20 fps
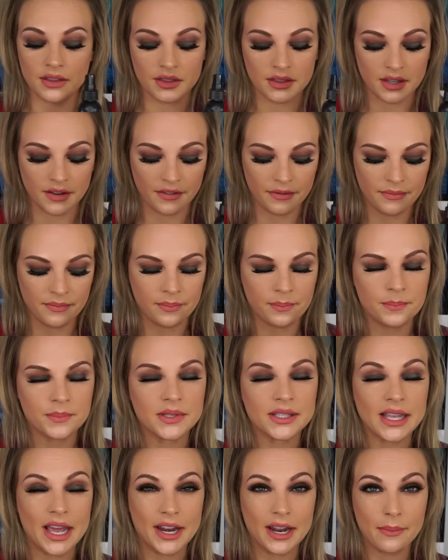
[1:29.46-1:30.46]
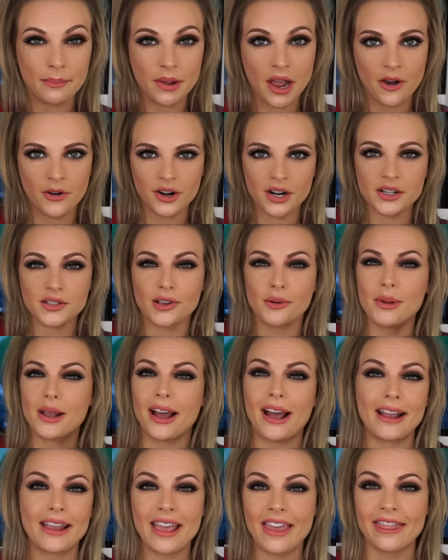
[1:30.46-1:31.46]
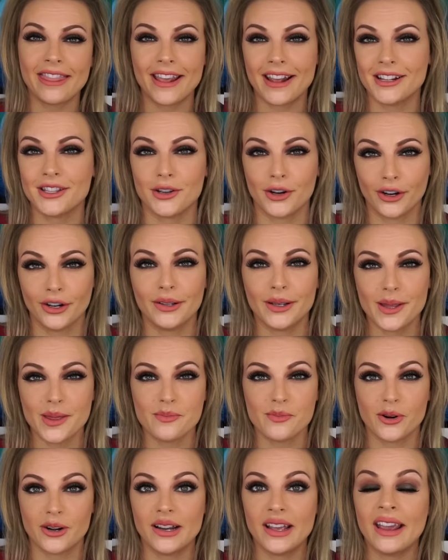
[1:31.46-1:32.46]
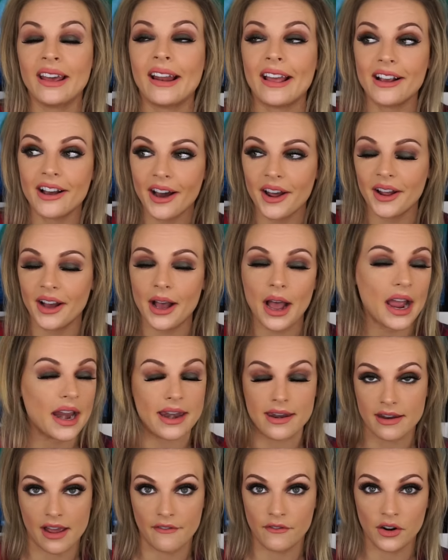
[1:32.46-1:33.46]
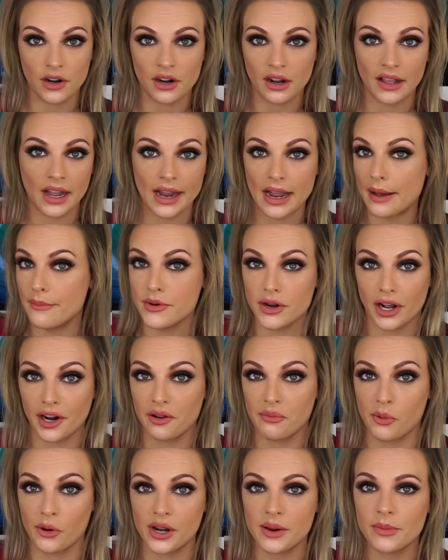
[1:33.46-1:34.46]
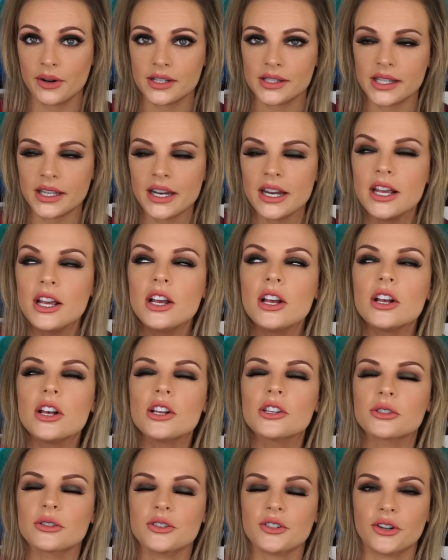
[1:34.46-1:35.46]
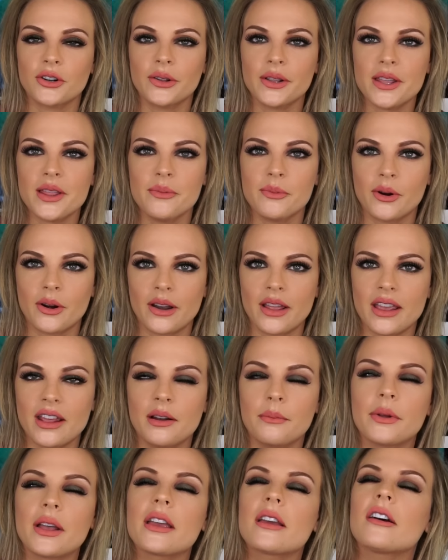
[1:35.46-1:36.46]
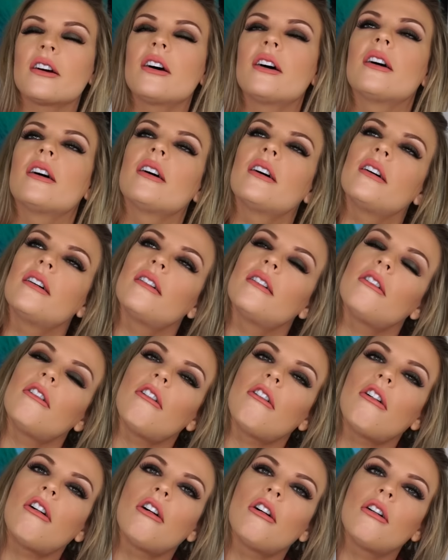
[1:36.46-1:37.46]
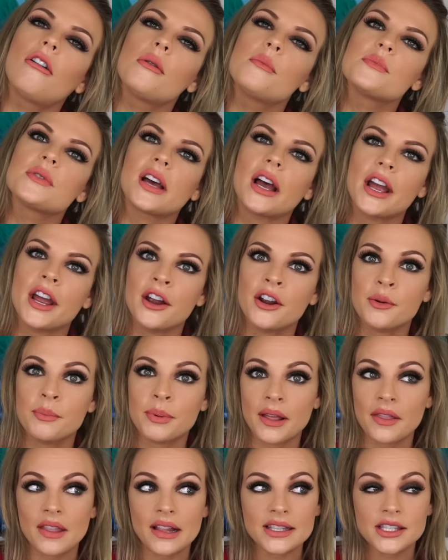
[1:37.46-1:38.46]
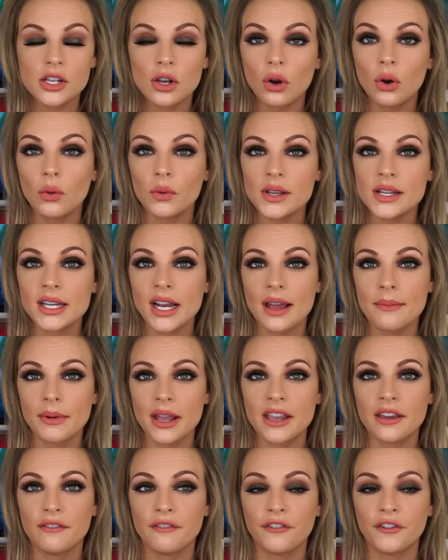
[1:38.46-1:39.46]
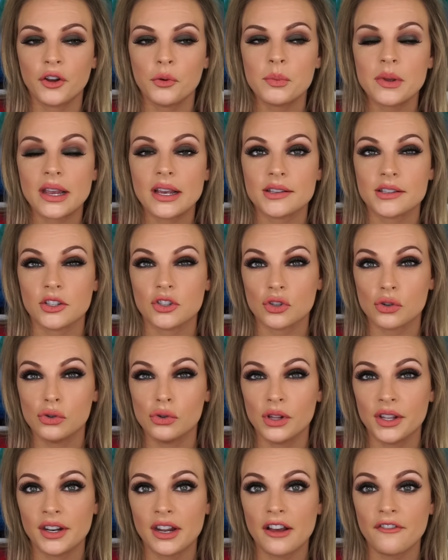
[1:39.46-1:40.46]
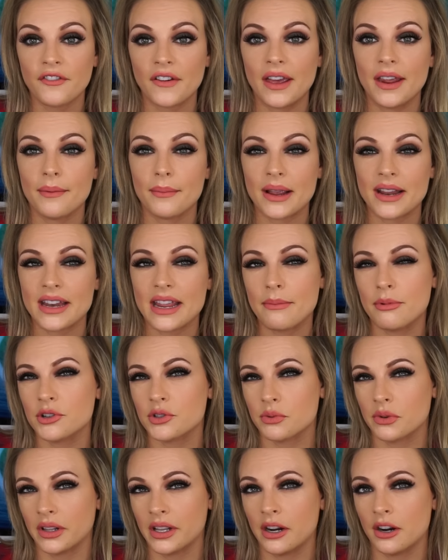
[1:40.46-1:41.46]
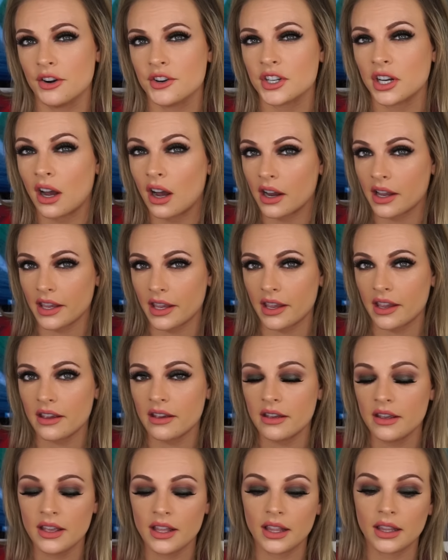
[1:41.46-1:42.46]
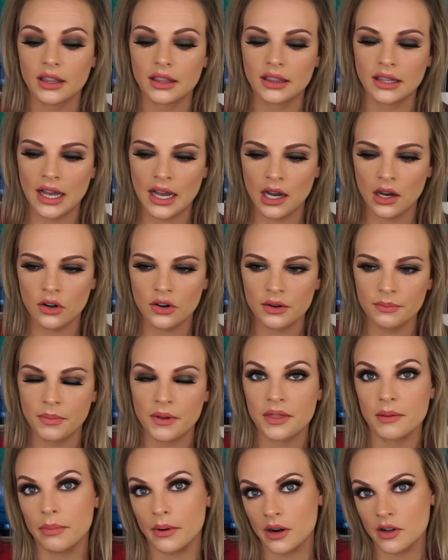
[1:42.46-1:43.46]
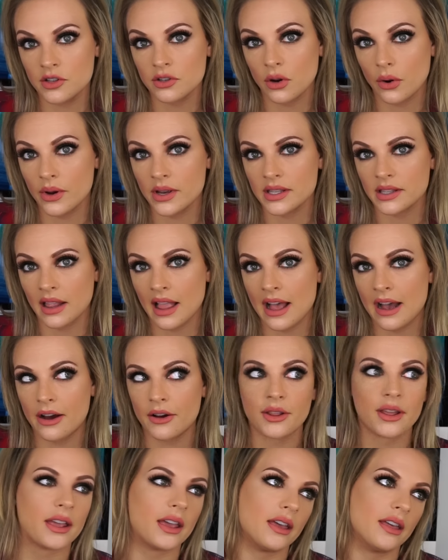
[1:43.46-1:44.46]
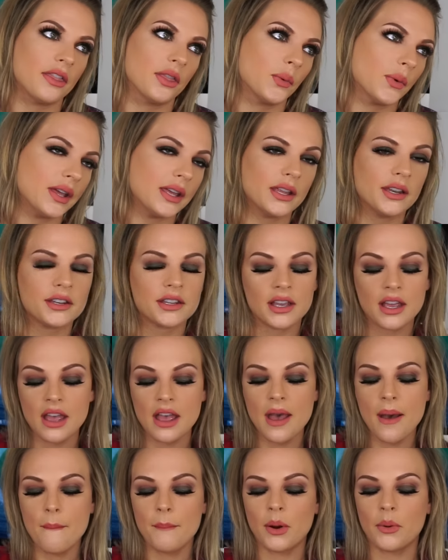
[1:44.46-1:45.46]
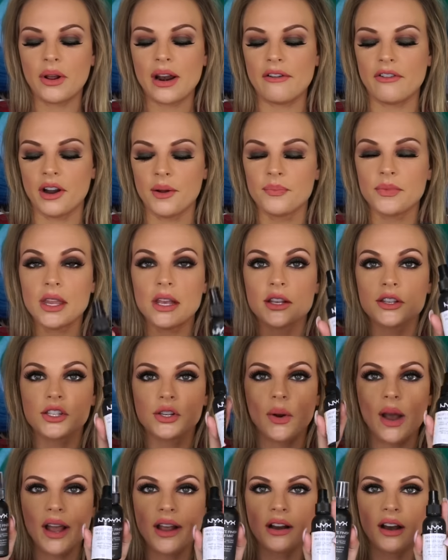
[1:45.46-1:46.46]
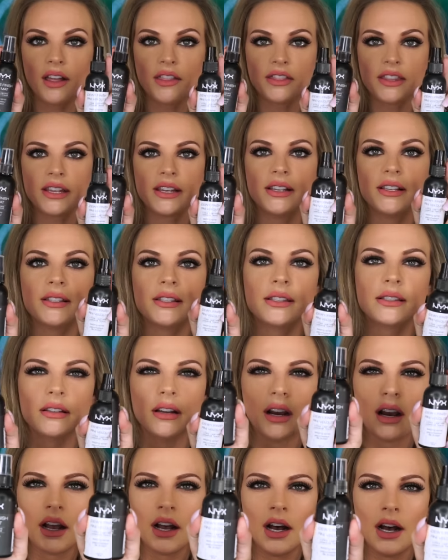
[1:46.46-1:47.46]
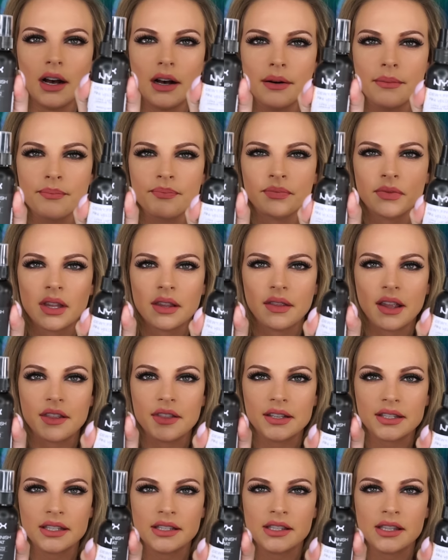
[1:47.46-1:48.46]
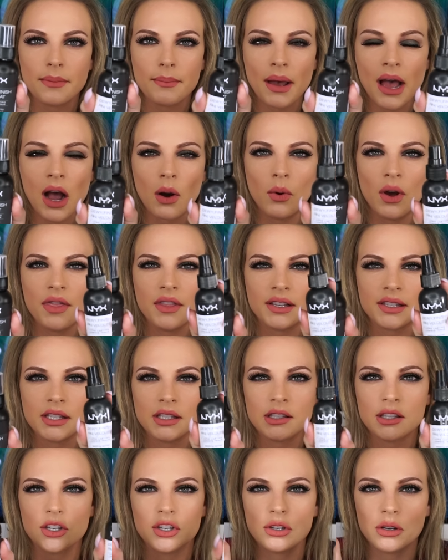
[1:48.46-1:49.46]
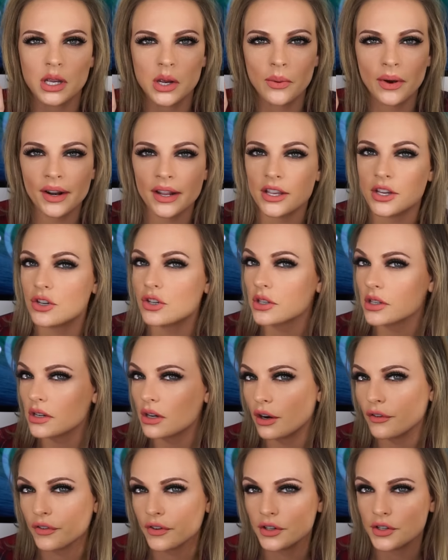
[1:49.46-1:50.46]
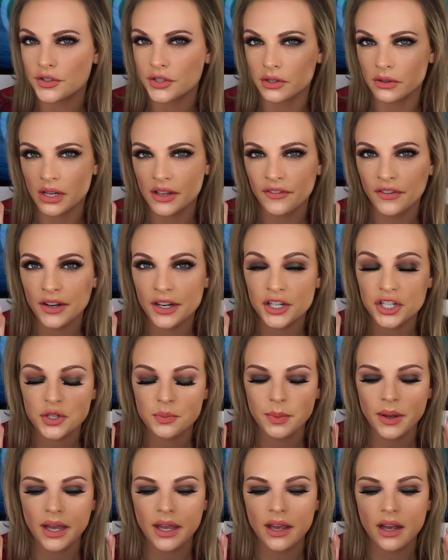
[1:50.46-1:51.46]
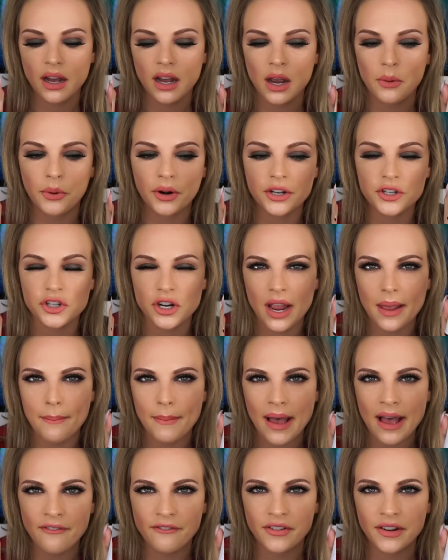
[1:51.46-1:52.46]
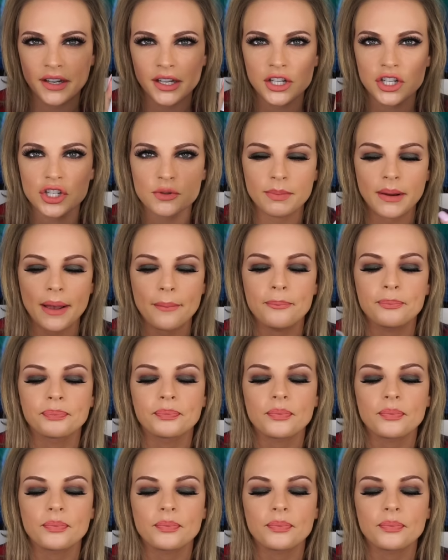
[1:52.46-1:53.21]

the setting powders. Oh my God, I can't think, it's early in the morning and I got, I never, like, I'm not a morning person. So it's early in the morning and I'm like, oh, I'm tired. But that's the only time I can film because it's cool enough and my neighbors really aren't talking loud, but the birds are always loud and the wind, but whatever. So I got these, um like, this is the matte one, this is the dewy one. I usually go for a dewy finish, but I want to try a matte finish. But